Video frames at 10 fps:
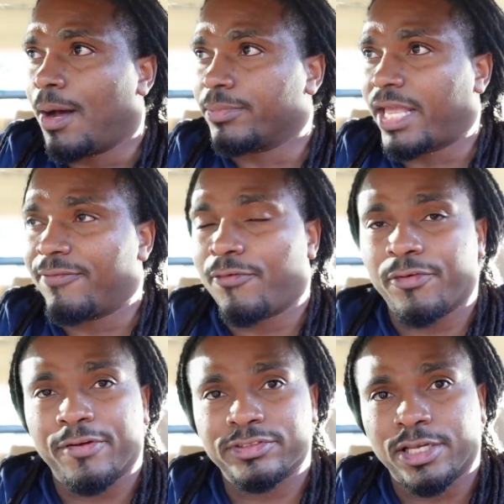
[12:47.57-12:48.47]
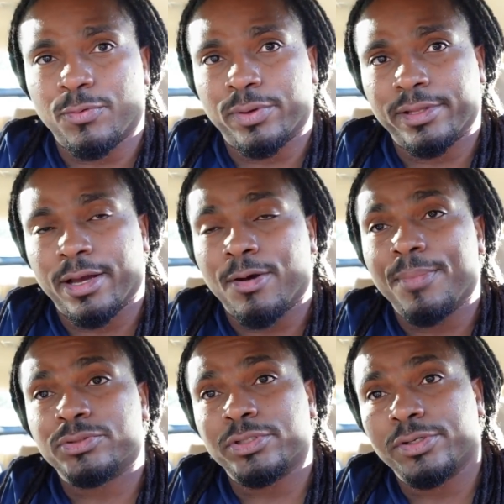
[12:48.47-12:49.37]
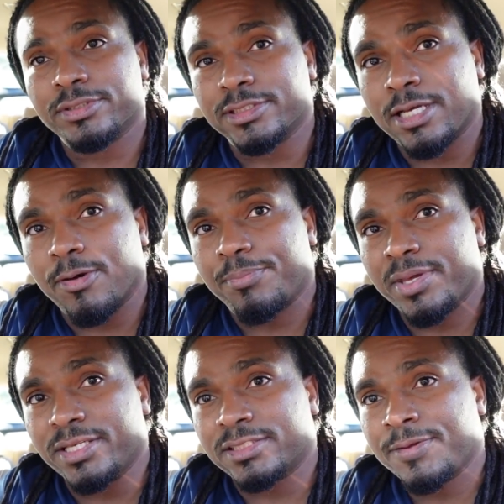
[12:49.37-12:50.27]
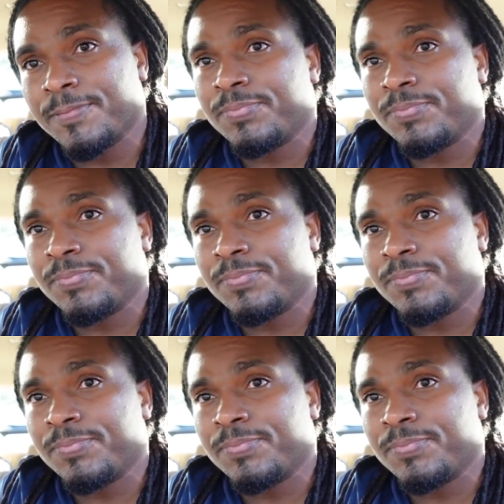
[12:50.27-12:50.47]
I'm thankful for every single one of y'all. Mental Healness is out. Peace.